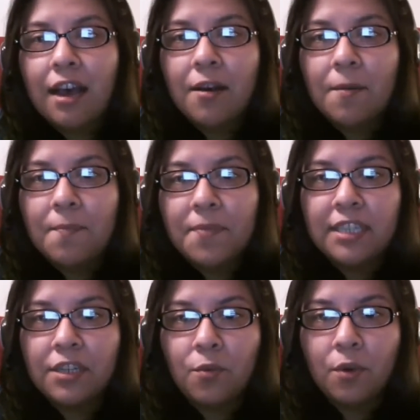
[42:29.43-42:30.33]
Um,
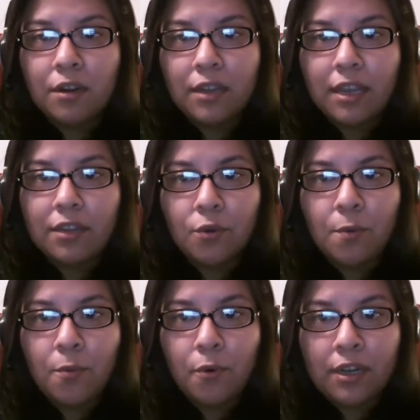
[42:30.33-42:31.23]
they tend to work
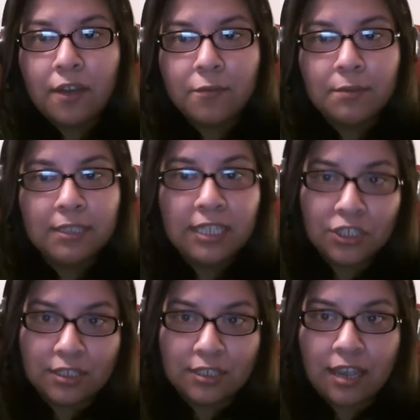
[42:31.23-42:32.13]
to a point of
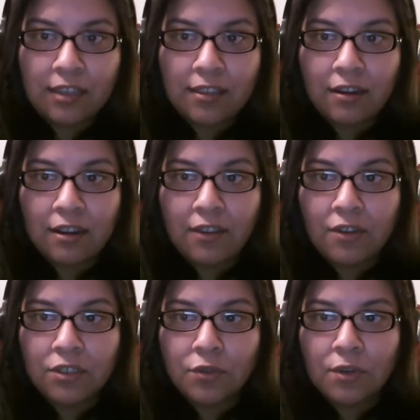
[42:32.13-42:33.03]
obsession and they are given a